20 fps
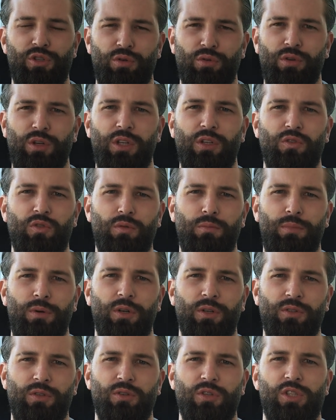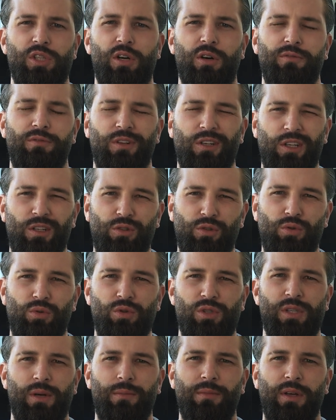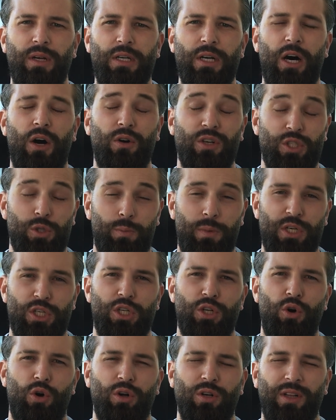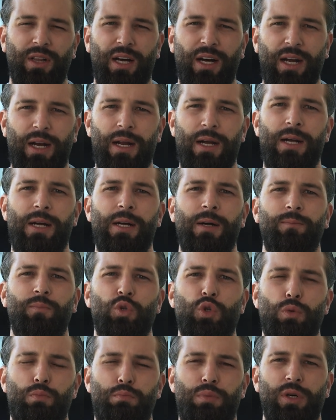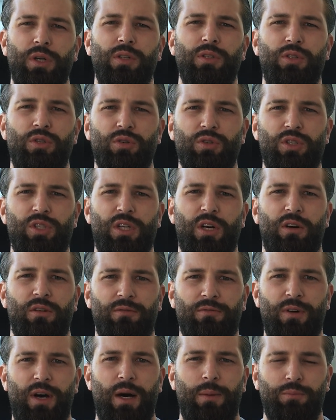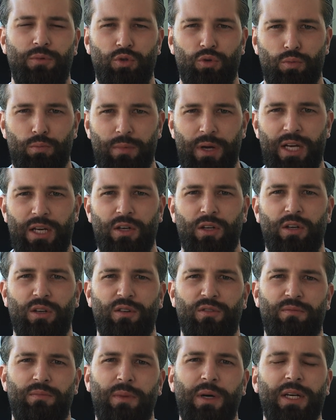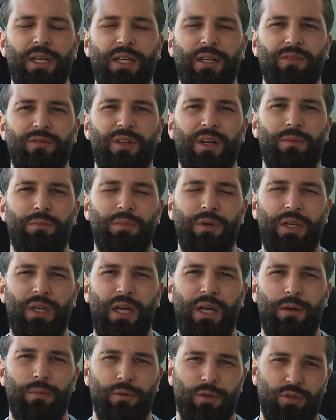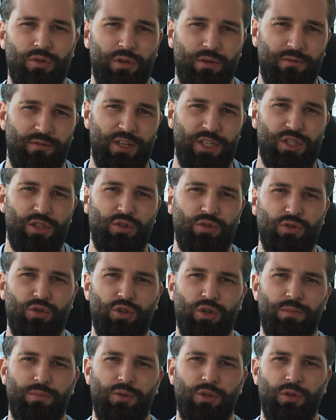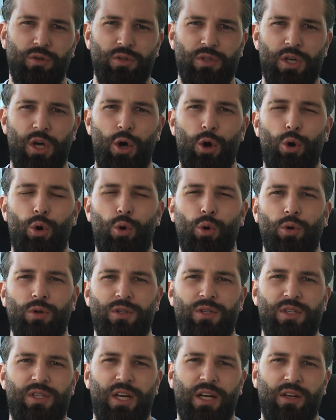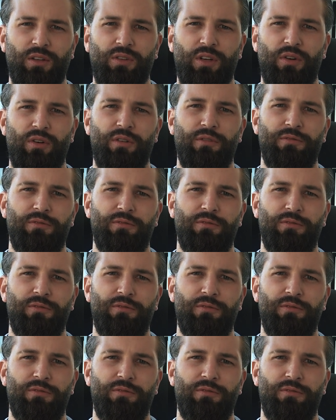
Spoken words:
You need to build yourself, you need to do something now, especially online, to build yourself up, to make a lot of money, and then be able to invest into cryptos, hold secondary